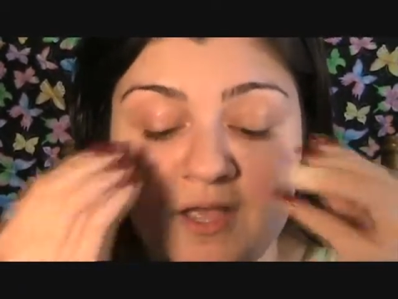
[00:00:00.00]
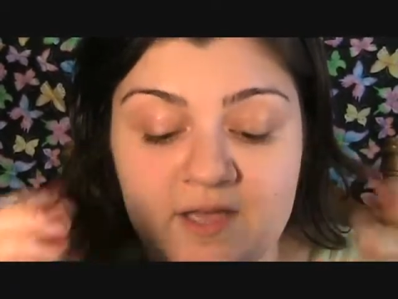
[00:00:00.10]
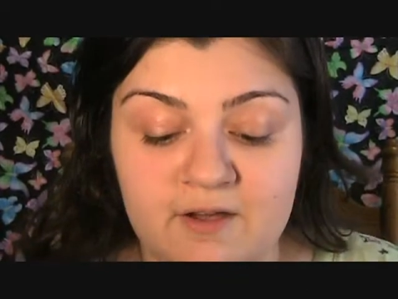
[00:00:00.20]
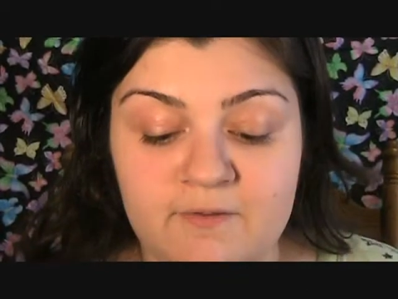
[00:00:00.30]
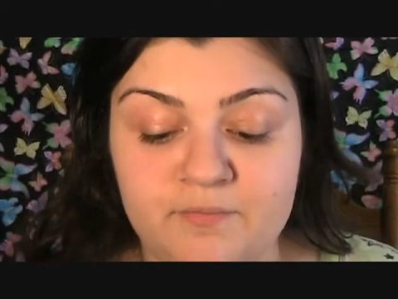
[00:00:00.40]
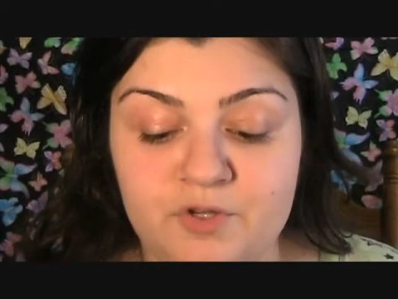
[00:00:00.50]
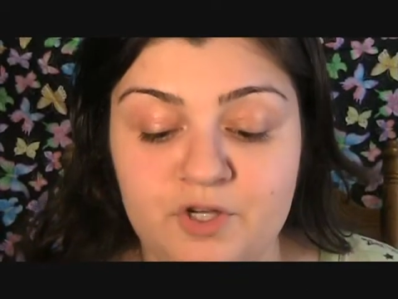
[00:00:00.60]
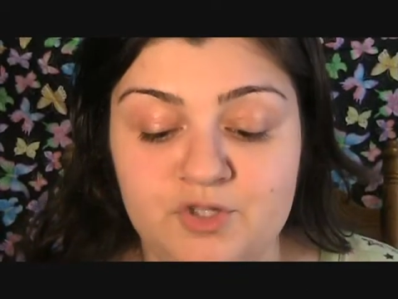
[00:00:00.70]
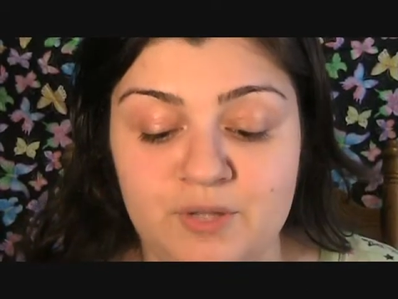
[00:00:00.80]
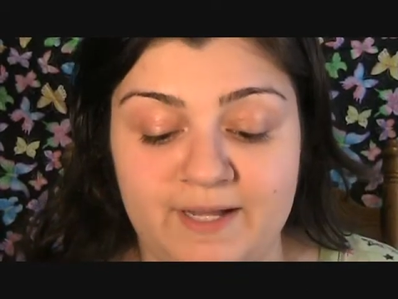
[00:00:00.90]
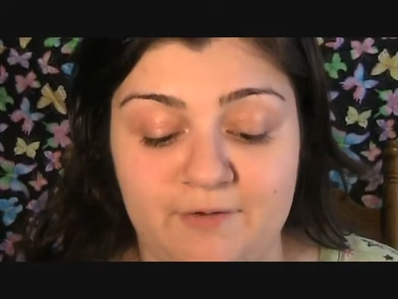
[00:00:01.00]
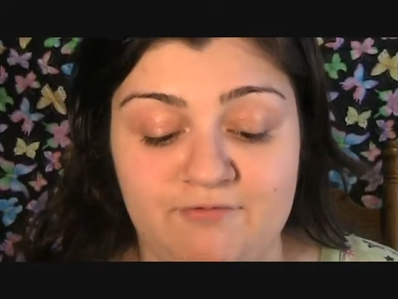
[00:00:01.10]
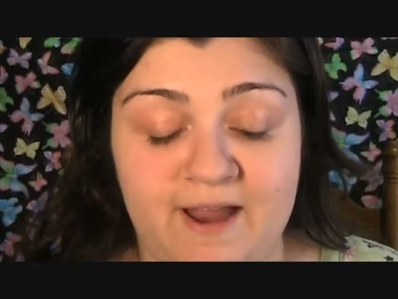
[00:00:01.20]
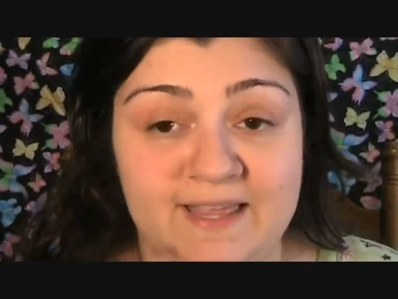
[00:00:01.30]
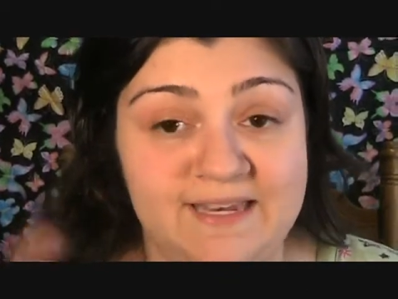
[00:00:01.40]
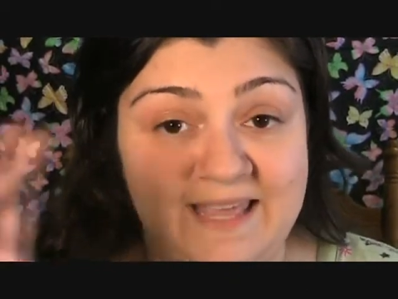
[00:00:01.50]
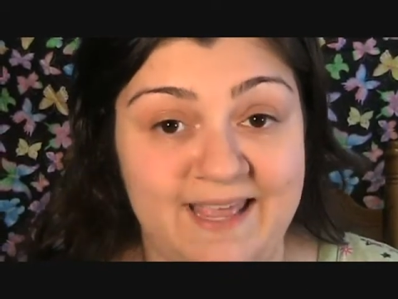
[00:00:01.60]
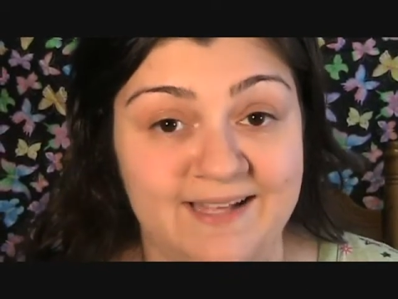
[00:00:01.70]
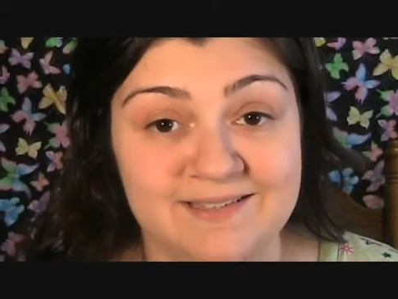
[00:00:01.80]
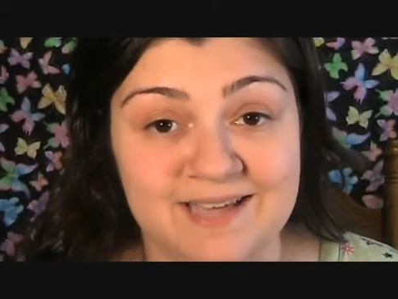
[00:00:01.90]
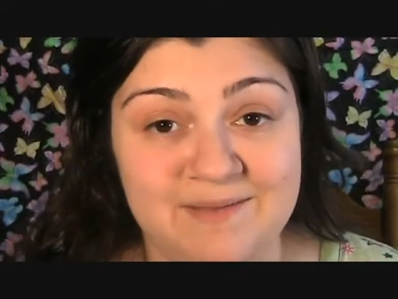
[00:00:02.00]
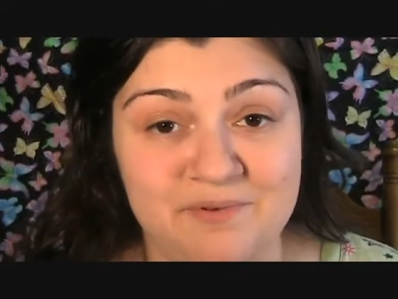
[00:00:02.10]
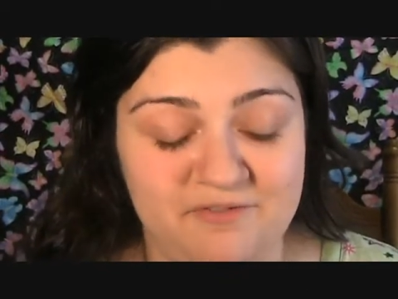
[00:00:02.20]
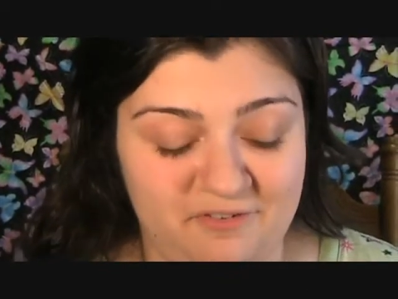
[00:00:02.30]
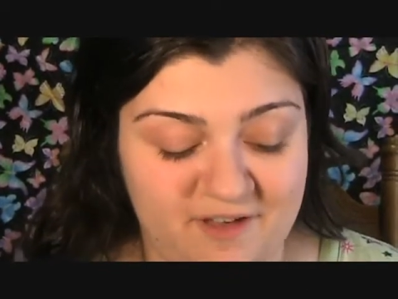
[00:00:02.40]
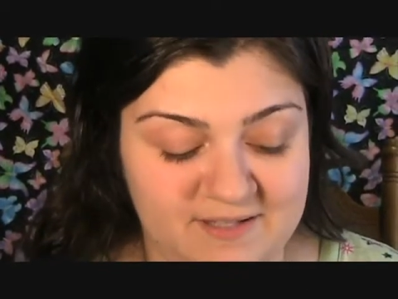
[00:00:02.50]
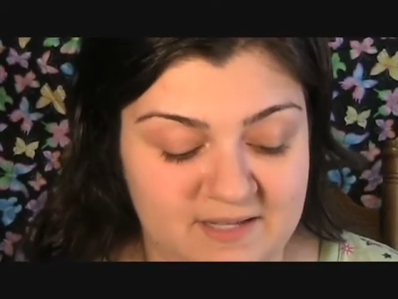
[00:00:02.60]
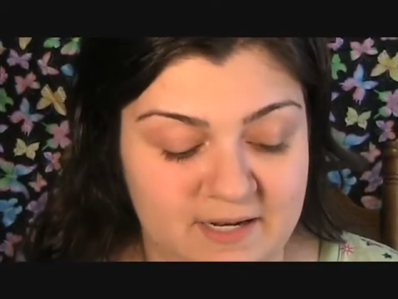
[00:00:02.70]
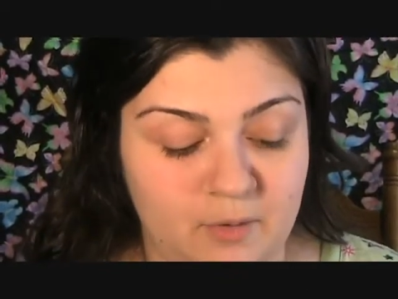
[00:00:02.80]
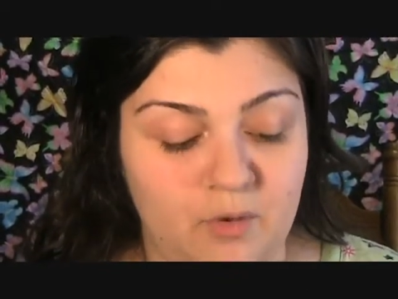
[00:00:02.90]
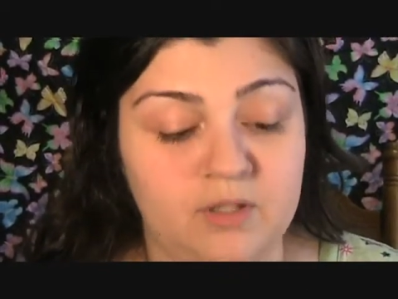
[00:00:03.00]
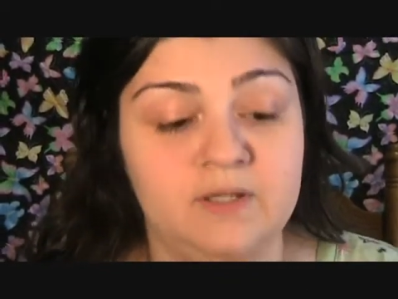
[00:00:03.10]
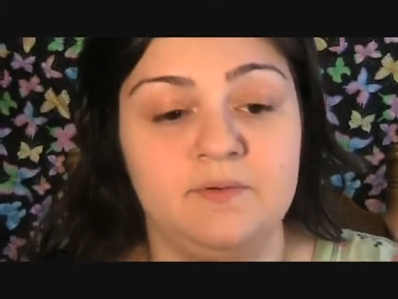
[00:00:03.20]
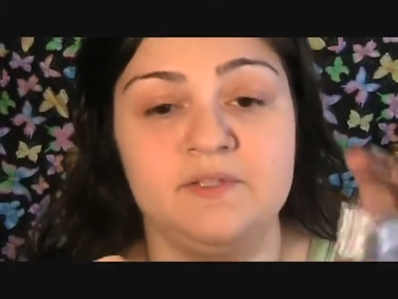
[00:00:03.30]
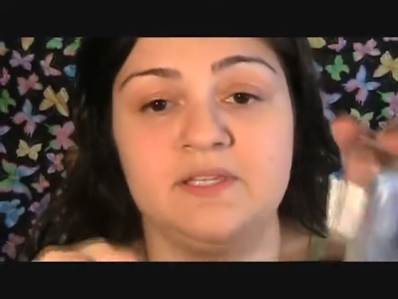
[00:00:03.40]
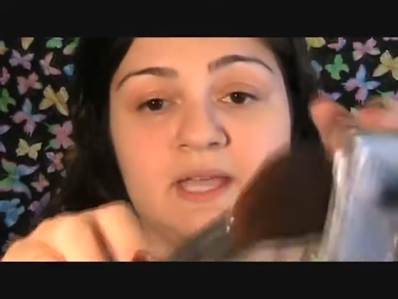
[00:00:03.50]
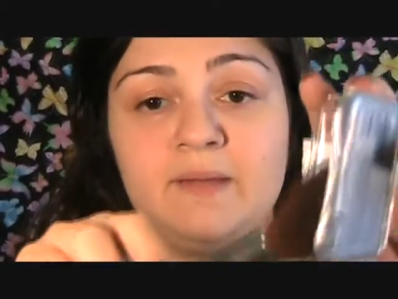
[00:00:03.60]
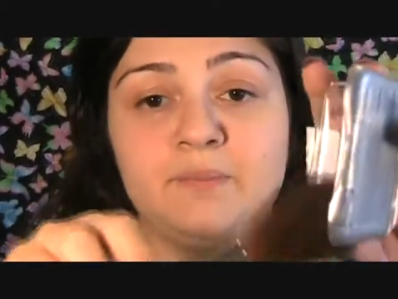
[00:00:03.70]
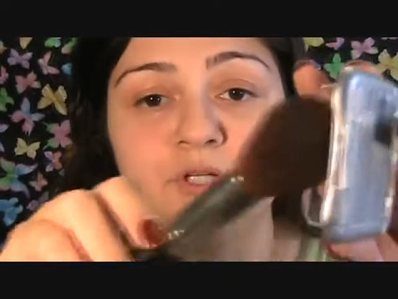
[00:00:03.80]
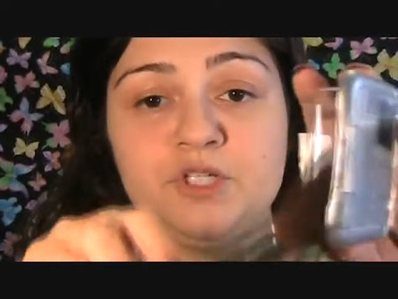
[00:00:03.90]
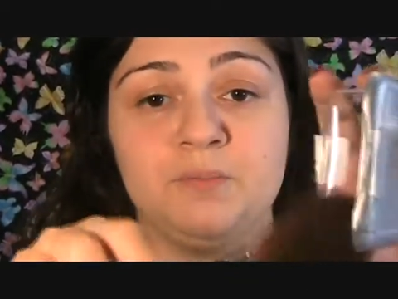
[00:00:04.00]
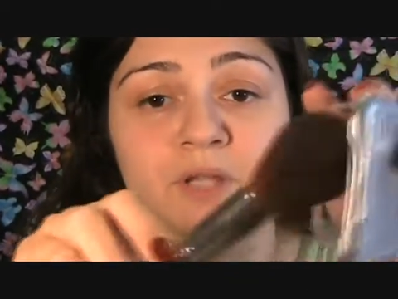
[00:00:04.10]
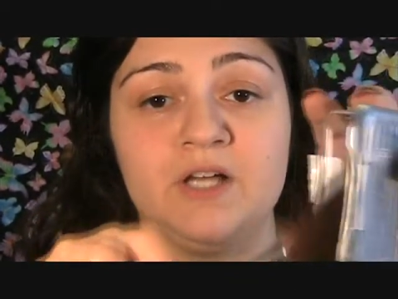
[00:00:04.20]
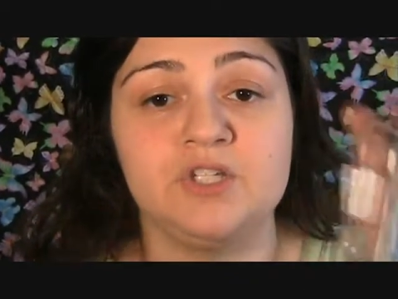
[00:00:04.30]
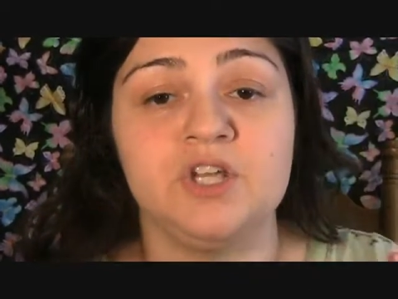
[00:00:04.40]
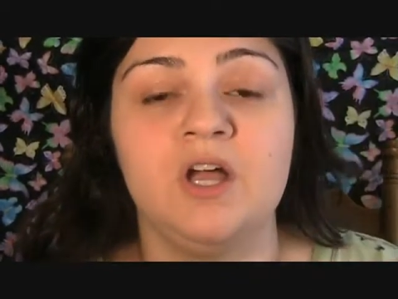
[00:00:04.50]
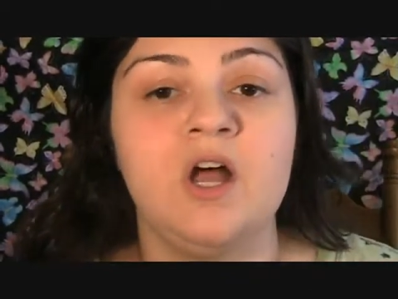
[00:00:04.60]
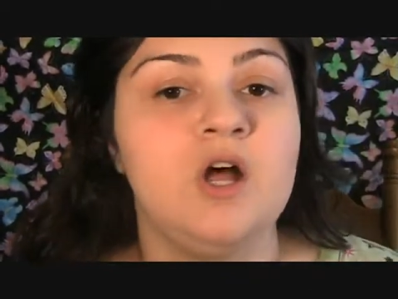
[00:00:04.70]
here, you could do like a Raggedy Ann type of effect that I call it. Once again, put your blush.